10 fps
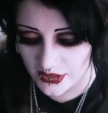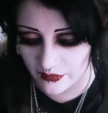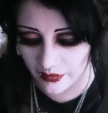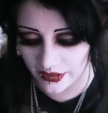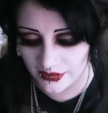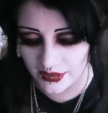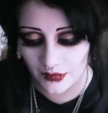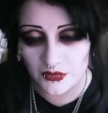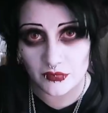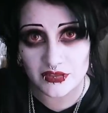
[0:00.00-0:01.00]
on our picnic
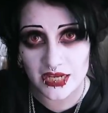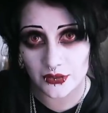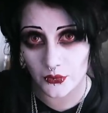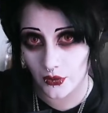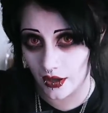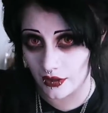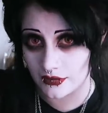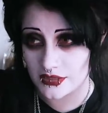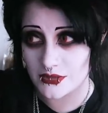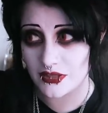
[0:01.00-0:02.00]
up to the botanical
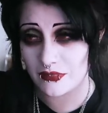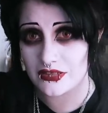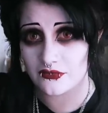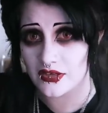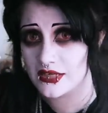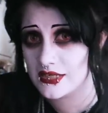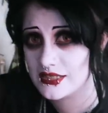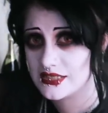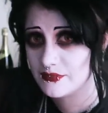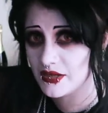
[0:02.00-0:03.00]
gardens with a bit of
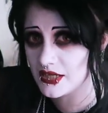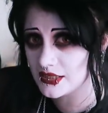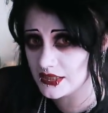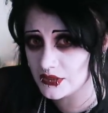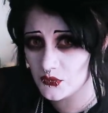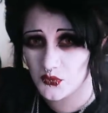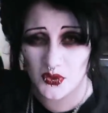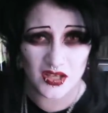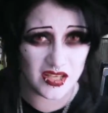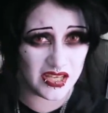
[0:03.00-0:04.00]
sparkling
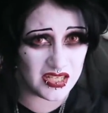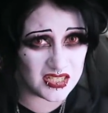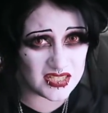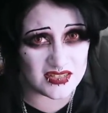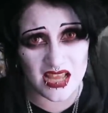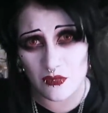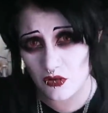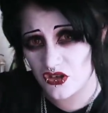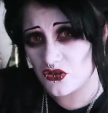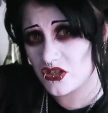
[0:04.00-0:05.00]
wine and a
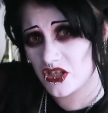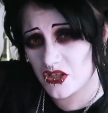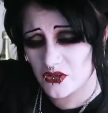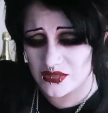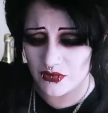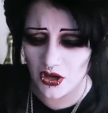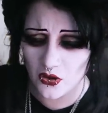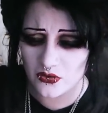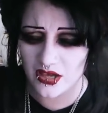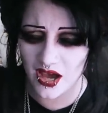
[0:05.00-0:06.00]
sandwich or two, some
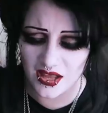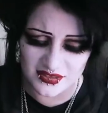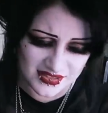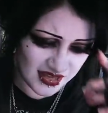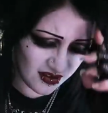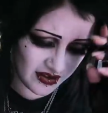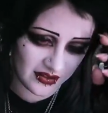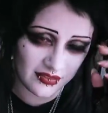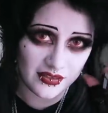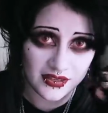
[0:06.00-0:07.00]
cold cuts, that kind
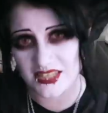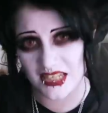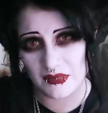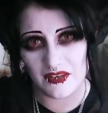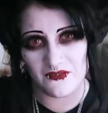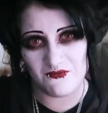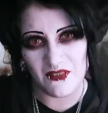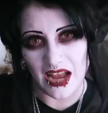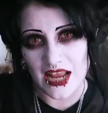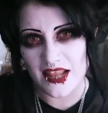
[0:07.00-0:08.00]
of thing. It's gonna be
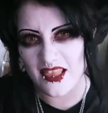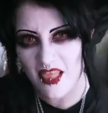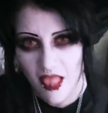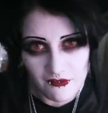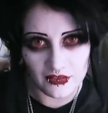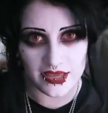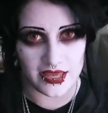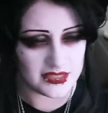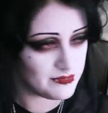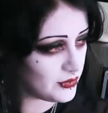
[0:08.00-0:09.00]
lovely.
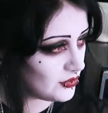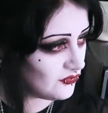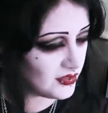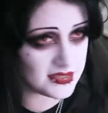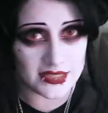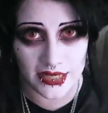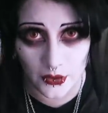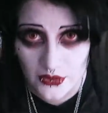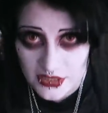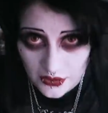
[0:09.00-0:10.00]
It's beautiful and sunny.
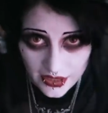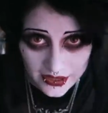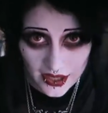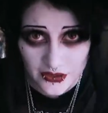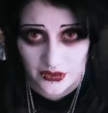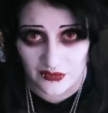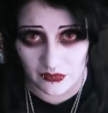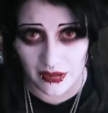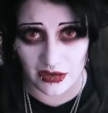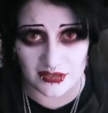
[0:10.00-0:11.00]
Also, like, I don't have
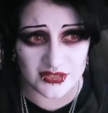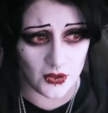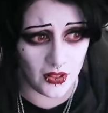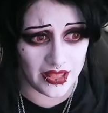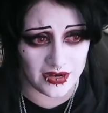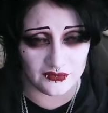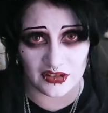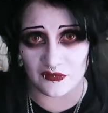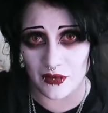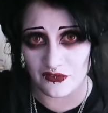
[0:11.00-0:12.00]
a parasol and I've
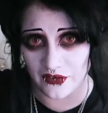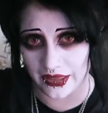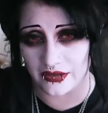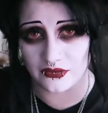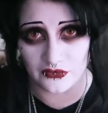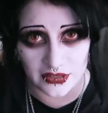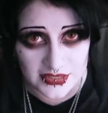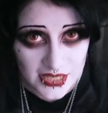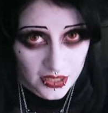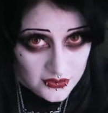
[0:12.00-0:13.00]
left my fan at a
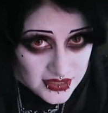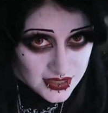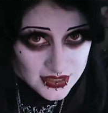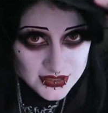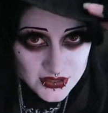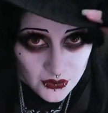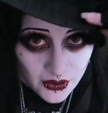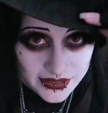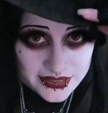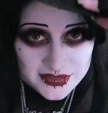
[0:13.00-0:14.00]
friend's house, so
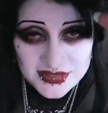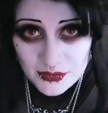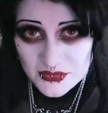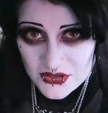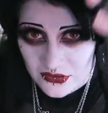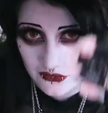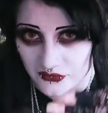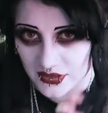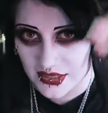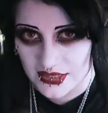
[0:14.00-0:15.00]
I needed some sort of
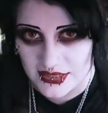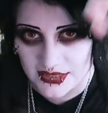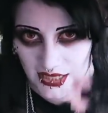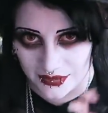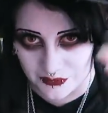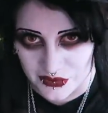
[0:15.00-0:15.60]
sun